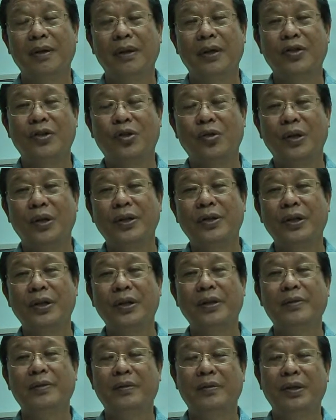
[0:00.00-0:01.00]
extra
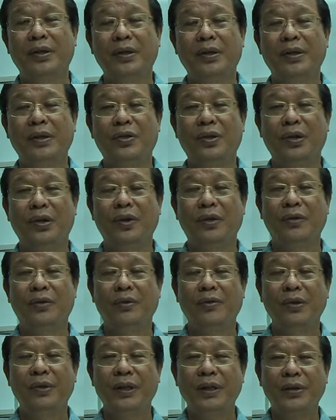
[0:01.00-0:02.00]
thing, this
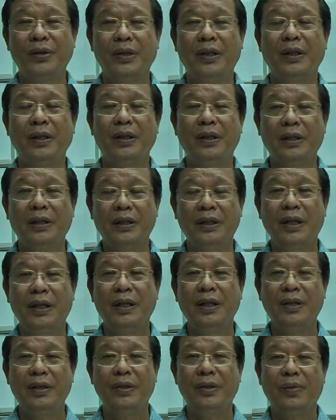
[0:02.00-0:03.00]
real thing, the
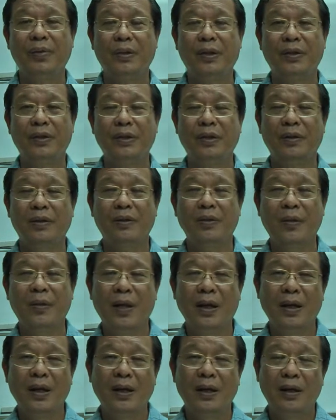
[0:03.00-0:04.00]
details about the
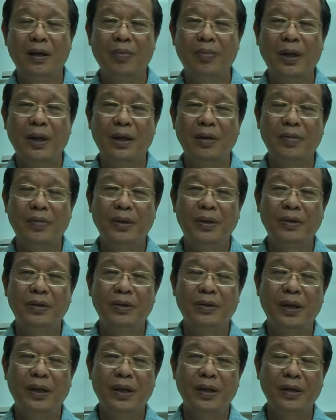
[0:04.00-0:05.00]

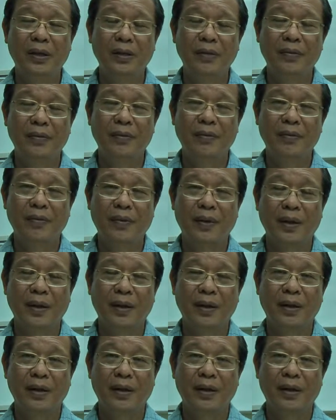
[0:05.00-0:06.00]
parables are?
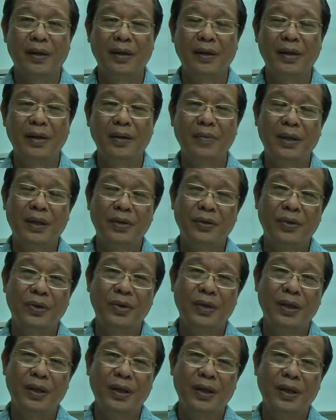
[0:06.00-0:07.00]
And then the monks will
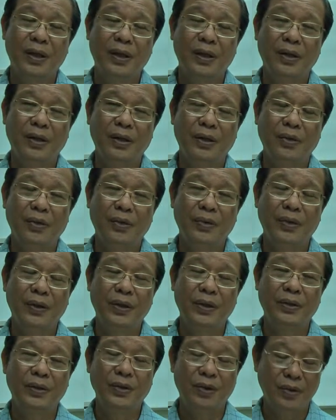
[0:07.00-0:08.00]
say, oh, we
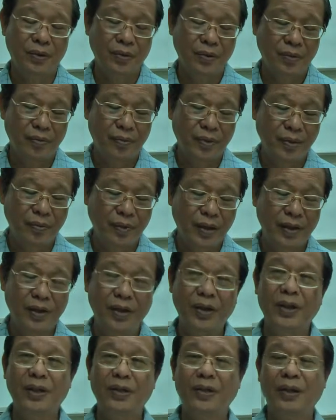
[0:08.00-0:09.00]
don't know,
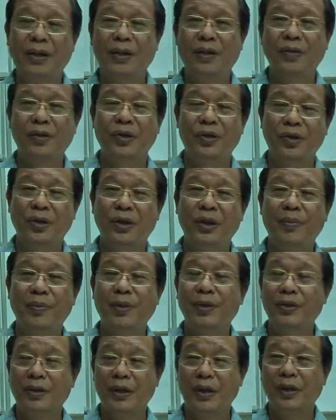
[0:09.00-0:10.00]
Bhante, you are our teacher,
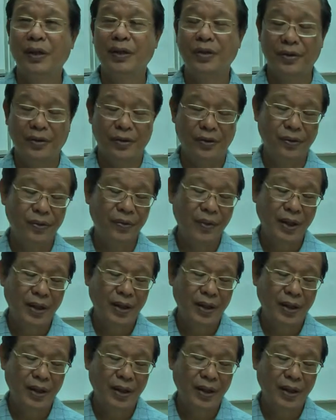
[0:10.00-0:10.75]
please tell us, you know.